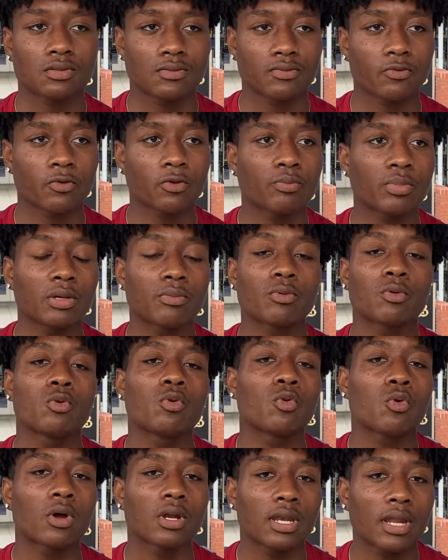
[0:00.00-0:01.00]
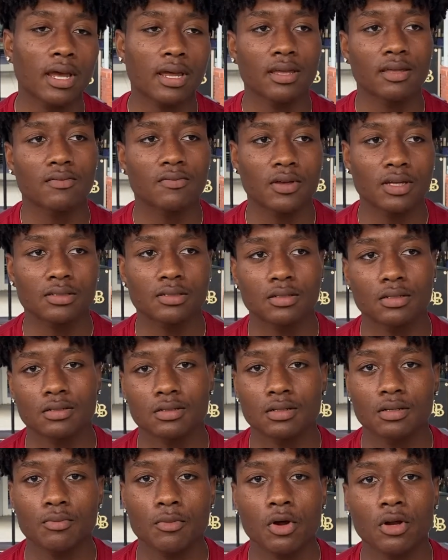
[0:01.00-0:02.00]
for people who are not invested into
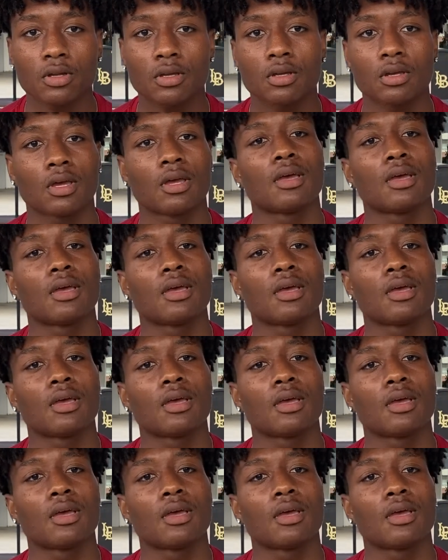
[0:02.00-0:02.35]
the market.